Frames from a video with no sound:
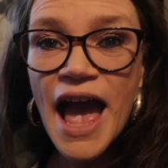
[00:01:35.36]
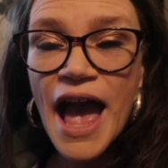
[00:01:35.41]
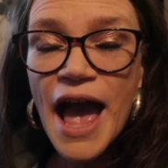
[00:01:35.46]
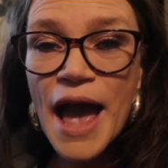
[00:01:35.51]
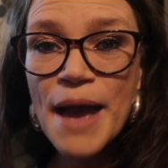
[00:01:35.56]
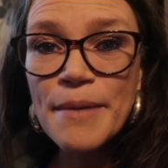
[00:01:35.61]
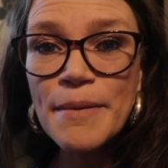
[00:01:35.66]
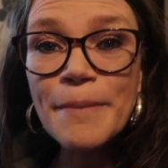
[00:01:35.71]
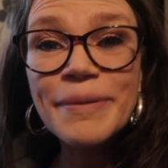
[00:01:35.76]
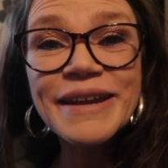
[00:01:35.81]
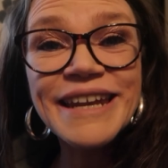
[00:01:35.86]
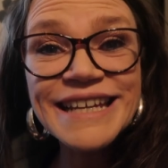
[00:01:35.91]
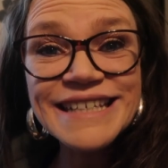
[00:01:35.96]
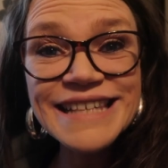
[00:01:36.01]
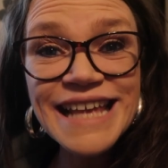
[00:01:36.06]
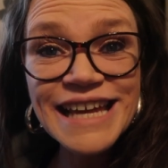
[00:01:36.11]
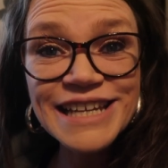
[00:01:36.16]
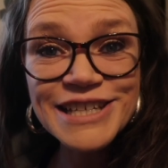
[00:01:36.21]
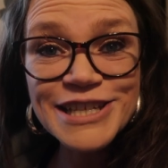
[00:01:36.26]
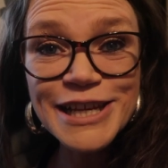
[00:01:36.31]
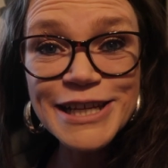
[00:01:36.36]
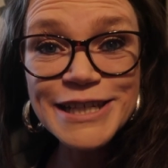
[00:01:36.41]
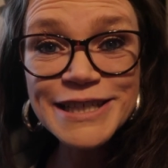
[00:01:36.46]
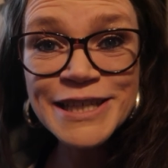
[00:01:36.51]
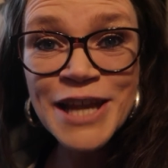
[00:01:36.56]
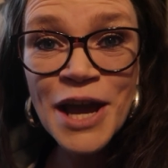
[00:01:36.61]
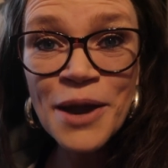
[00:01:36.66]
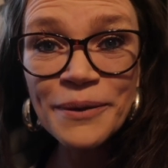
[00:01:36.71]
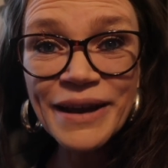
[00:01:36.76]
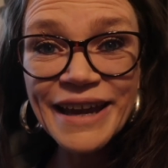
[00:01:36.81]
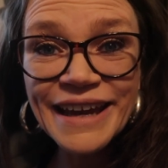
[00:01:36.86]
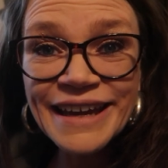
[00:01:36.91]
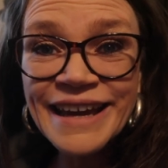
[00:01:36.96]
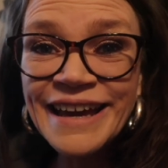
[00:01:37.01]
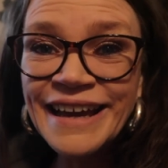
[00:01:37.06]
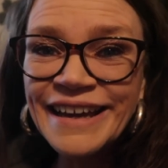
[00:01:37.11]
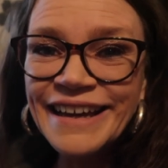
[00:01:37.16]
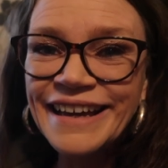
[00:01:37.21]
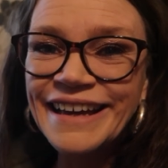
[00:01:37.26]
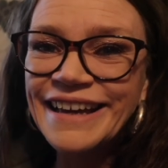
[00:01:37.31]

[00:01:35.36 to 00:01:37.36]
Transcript: But it's actually snowing.